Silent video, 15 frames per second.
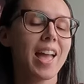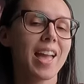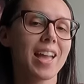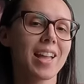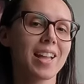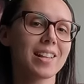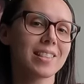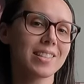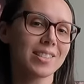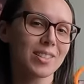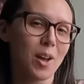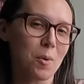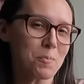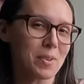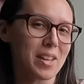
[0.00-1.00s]
And this
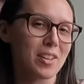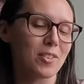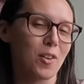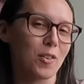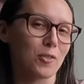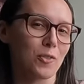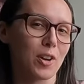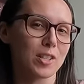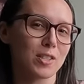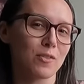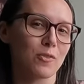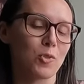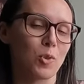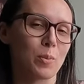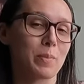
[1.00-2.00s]
company called Friends
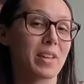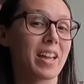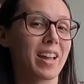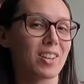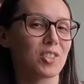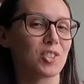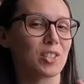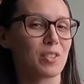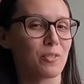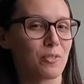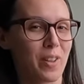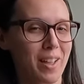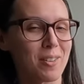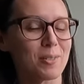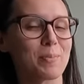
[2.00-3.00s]
of Normie actually
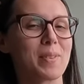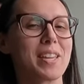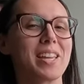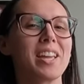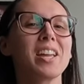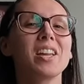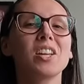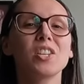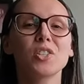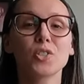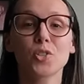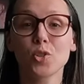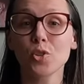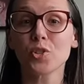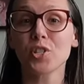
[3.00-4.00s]
found me
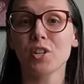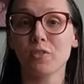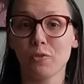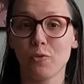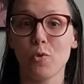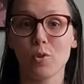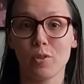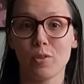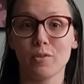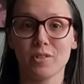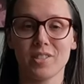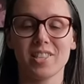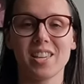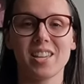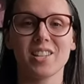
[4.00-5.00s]
searching for
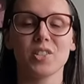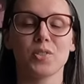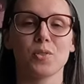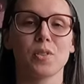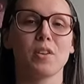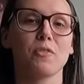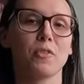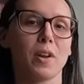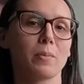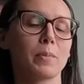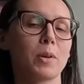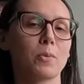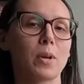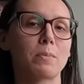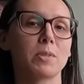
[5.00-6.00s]
those things. So they found
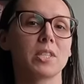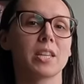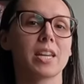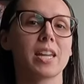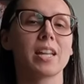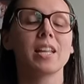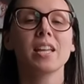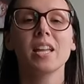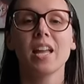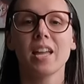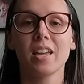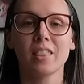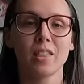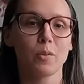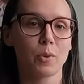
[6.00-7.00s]
my website
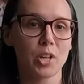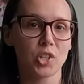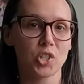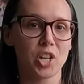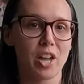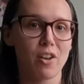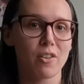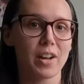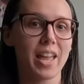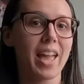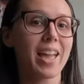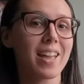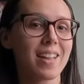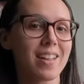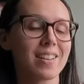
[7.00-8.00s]
and they reached out
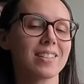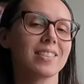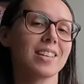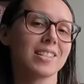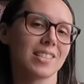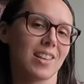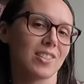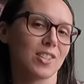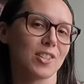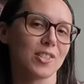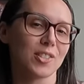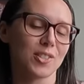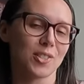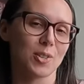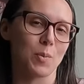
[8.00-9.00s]
and they sent
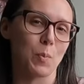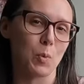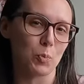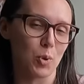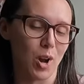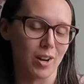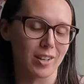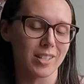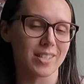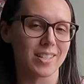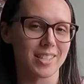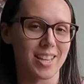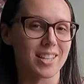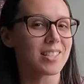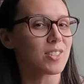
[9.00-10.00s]
us some products
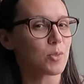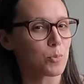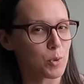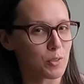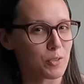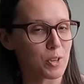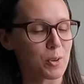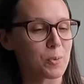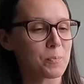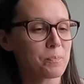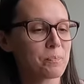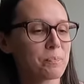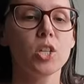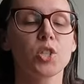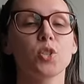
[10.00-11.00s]
to test and review.
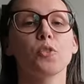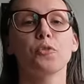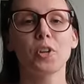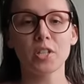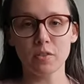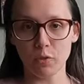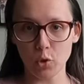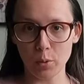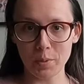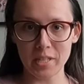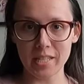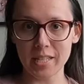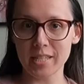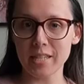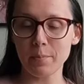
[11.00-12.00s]
So Friends of
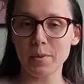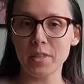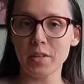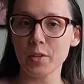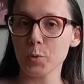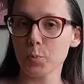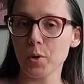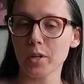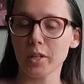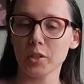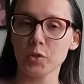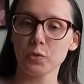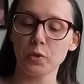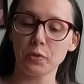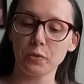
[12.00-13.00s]
Normie did send me these
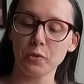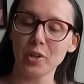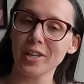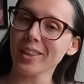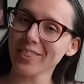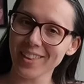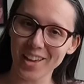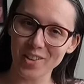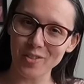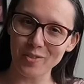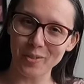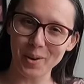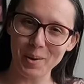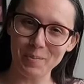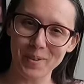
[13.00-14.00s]
products for free. Thank
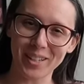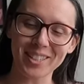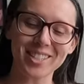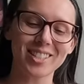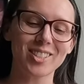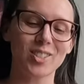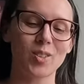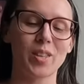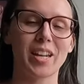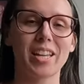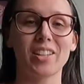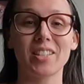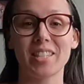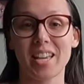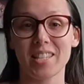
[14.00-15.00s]
you very much, so that
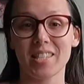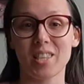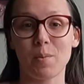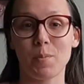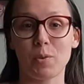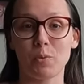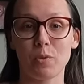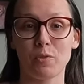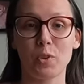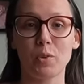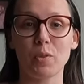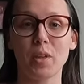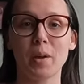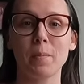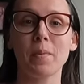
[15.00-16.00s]
I could test them and
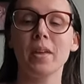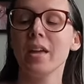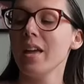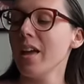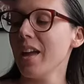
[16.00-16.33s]
review them.